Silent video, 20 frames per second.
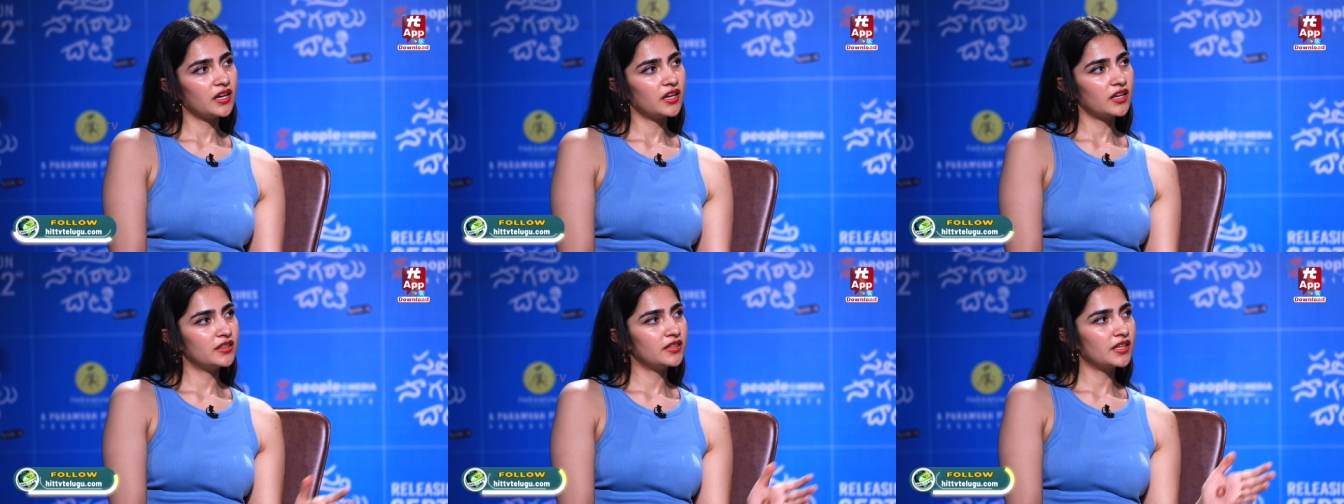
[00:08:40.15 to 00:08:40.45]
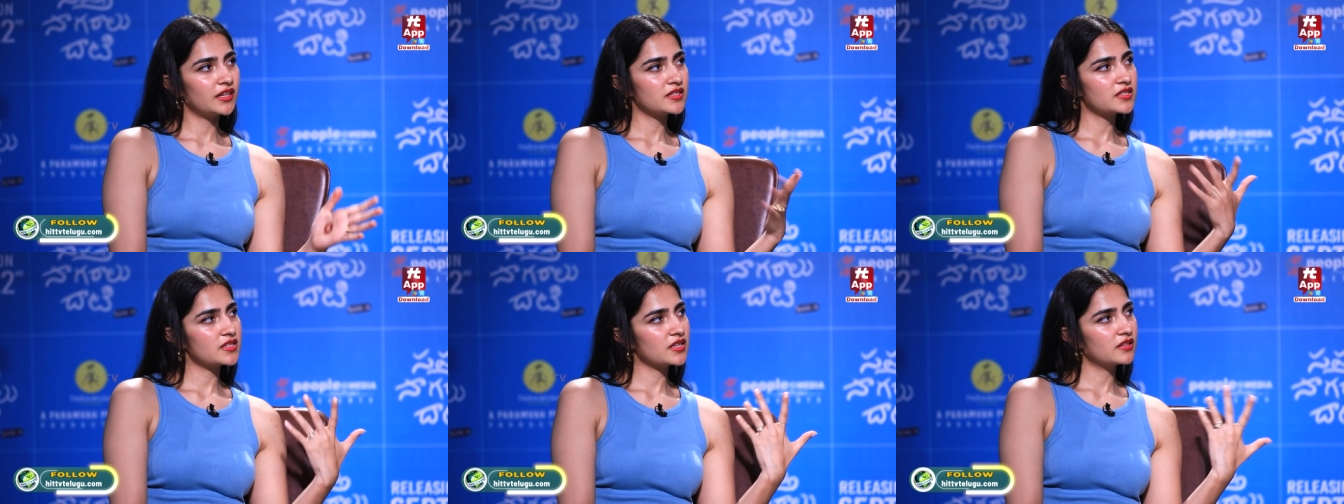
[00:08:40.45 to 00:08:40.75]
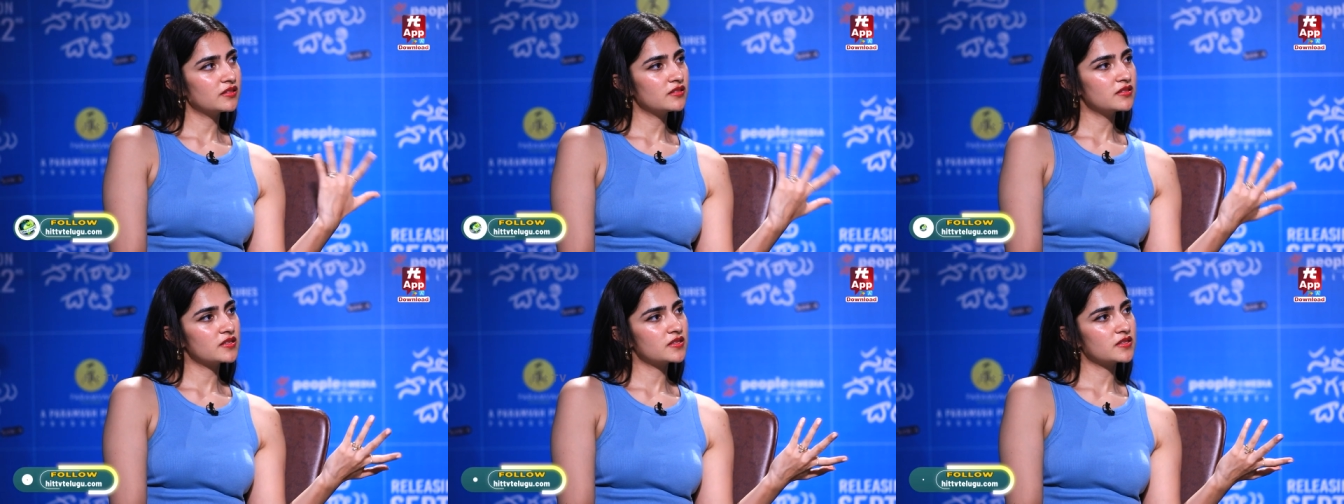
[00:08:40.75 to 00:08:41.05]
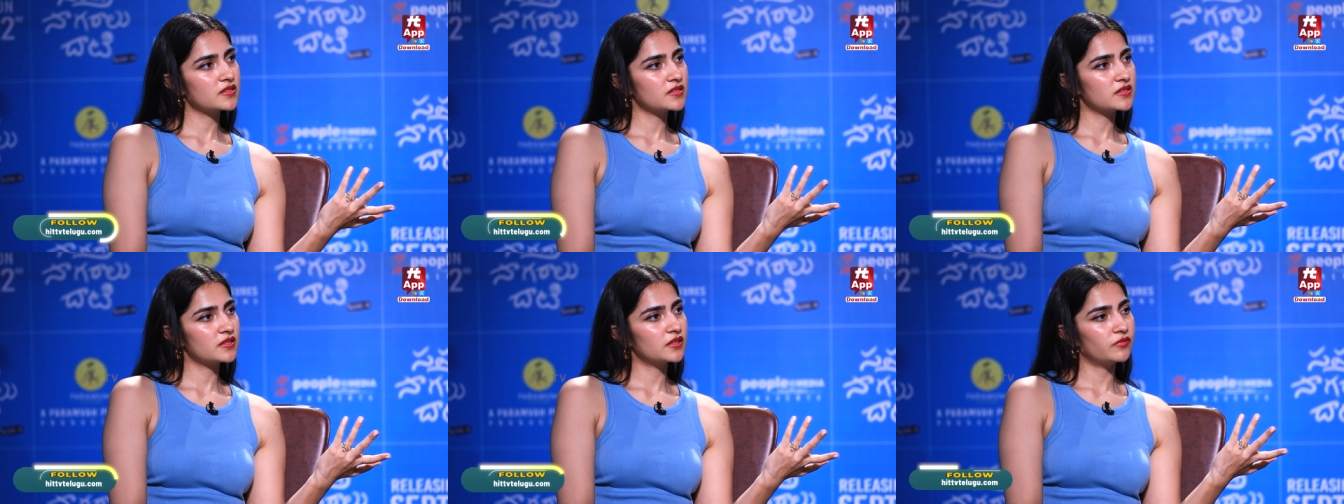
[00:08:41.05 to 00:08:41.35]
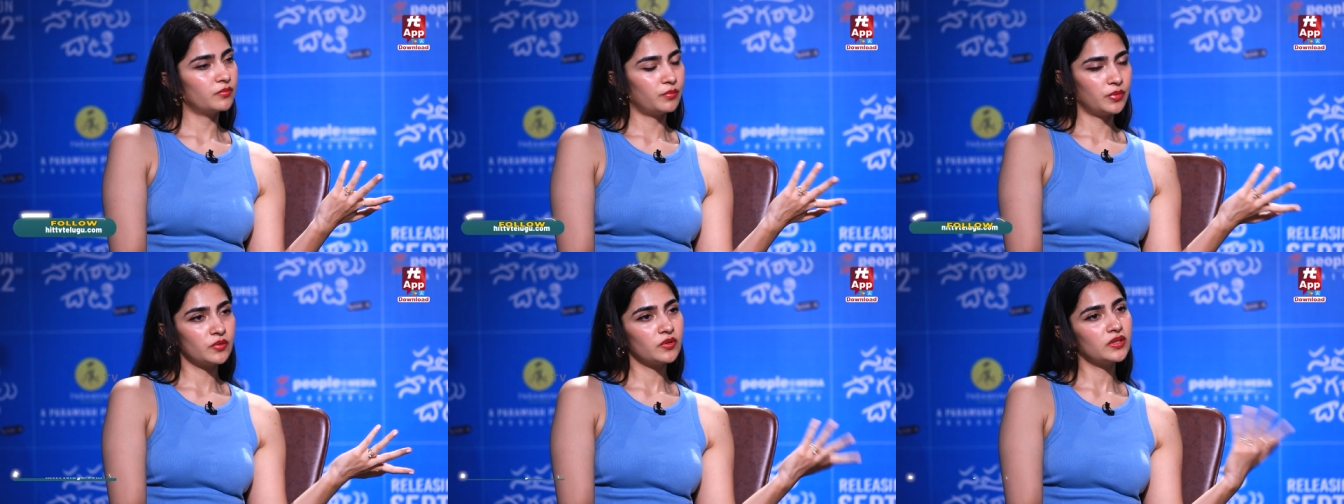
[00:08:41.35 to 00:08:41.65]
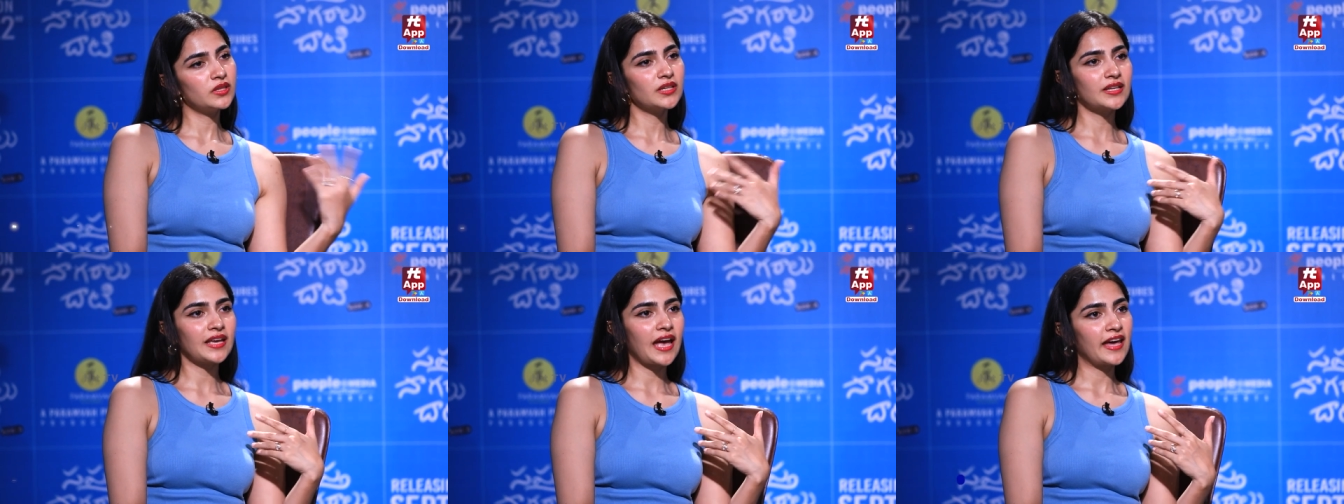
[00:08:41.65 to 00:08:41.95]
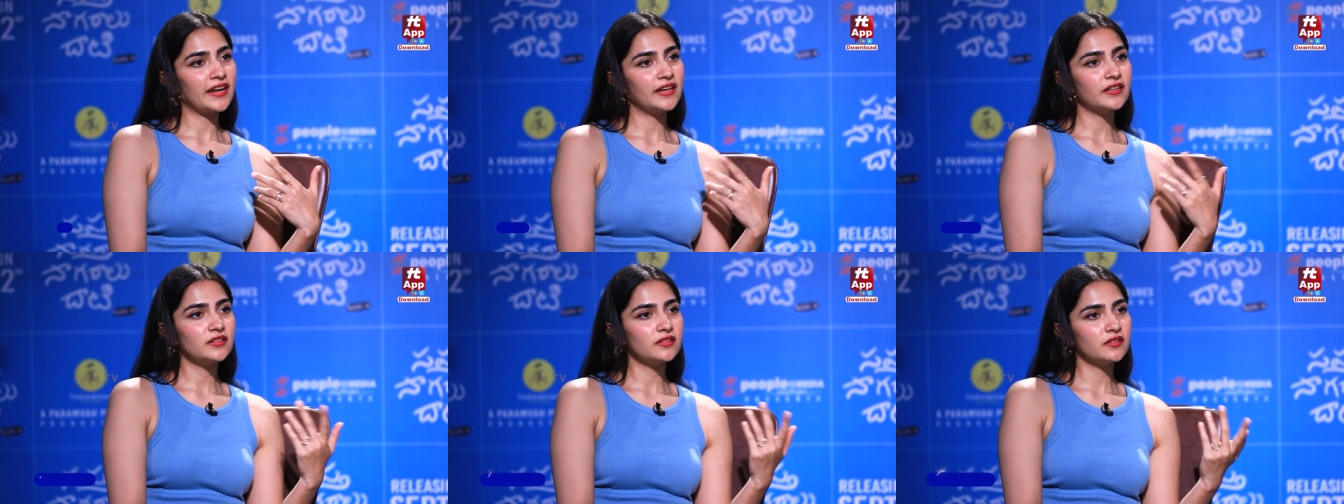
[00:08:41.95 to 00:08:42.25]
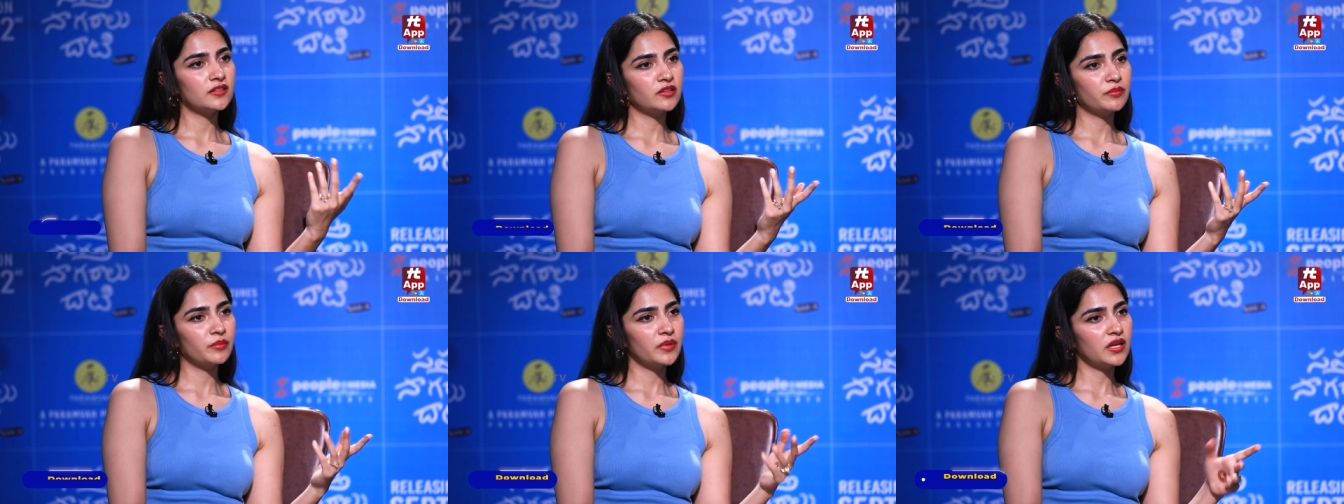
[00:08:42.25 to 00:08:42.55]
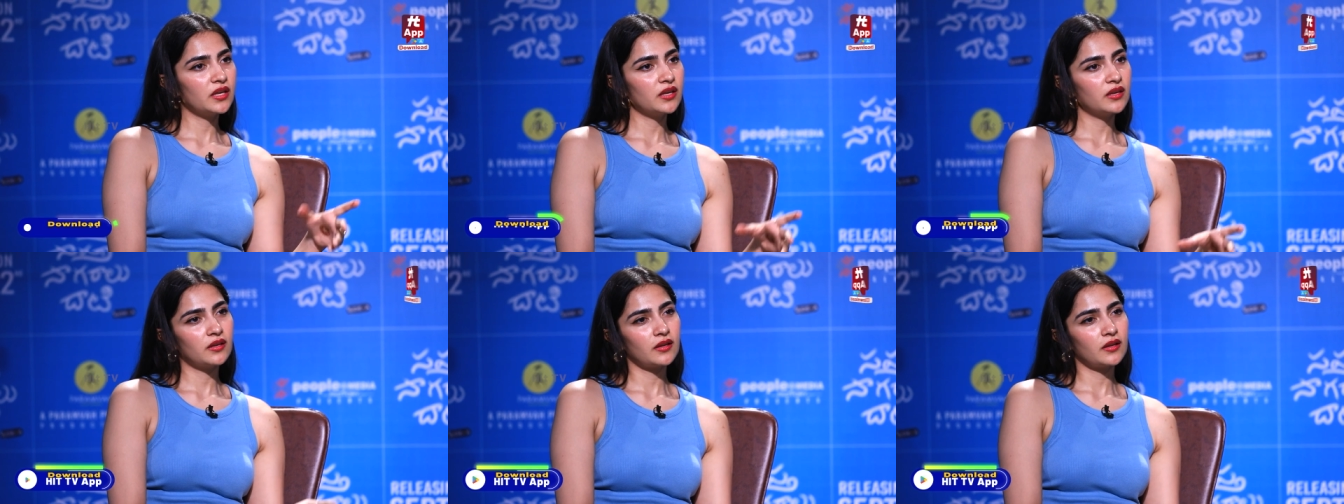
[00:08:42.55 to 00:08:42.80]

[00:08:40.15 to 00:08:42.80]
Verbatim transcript: in that sense, the, between the character and me,